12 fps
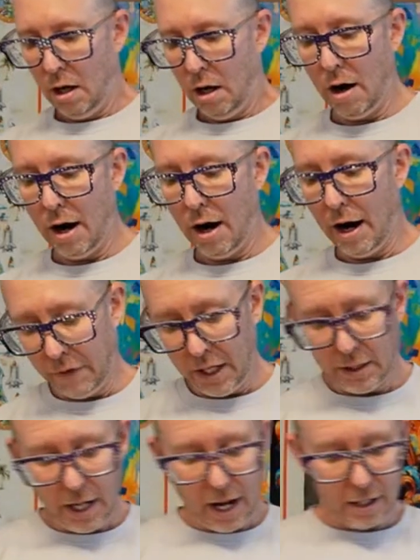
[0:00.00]
All right,
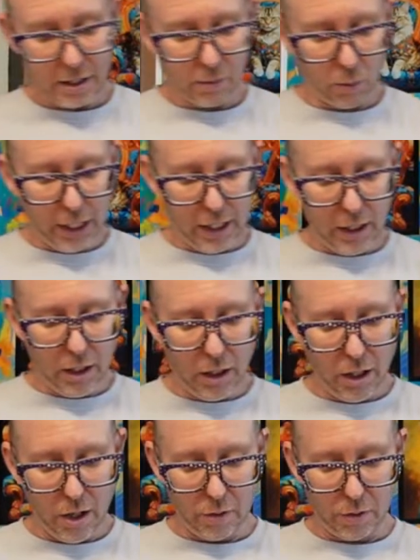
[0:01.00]
fantastic. We're getting
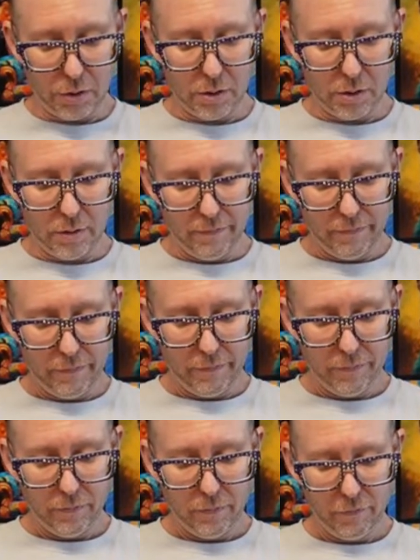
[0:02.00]
close.
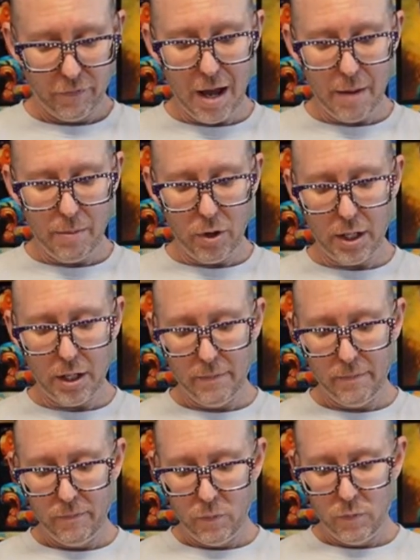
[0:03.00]
Fabric.
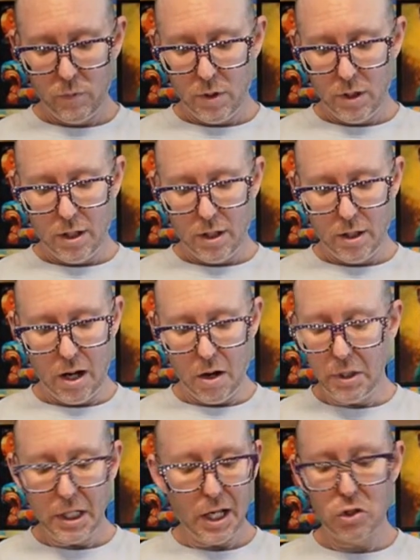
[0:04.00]
I
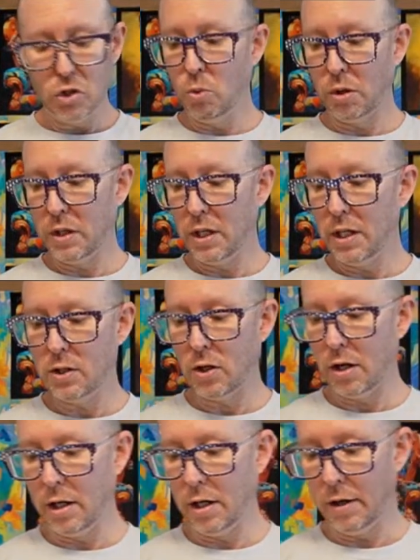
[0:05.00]
only got 2 more things
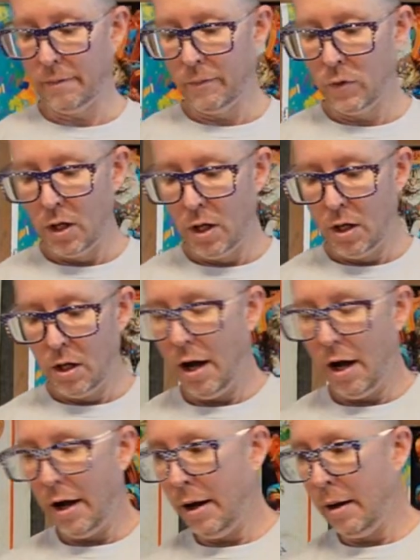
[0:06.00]
on here.
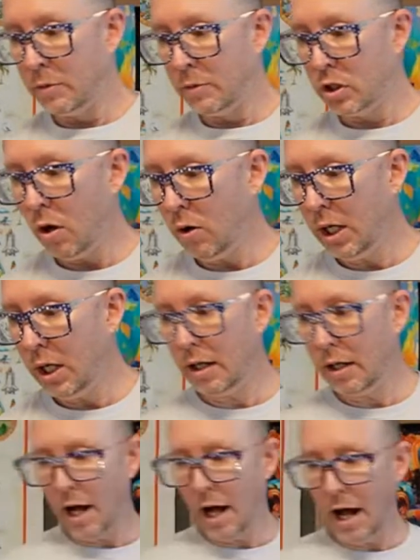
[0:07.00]

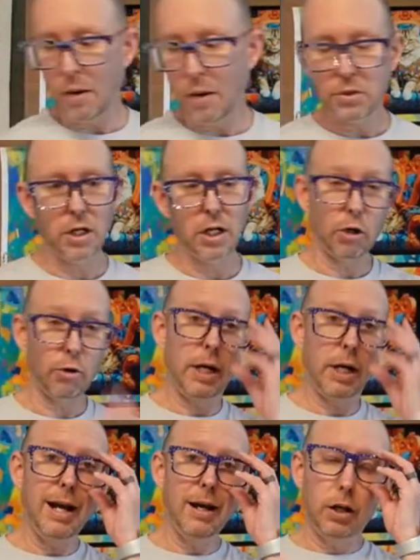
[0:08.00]
Tony, I was going to
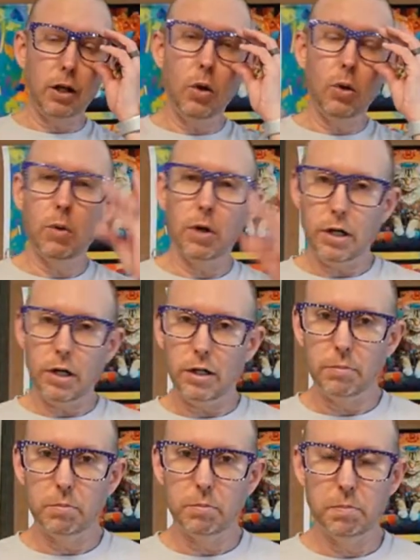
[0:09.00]
create a code word,
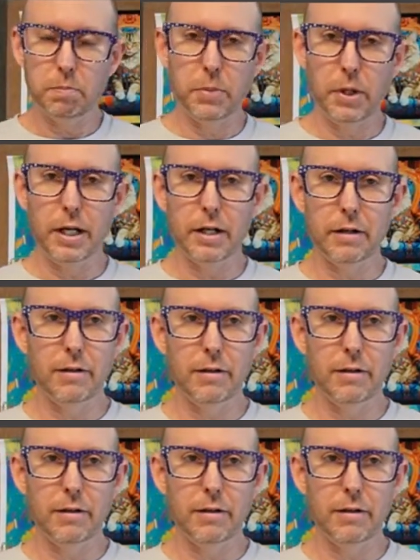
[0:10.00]
but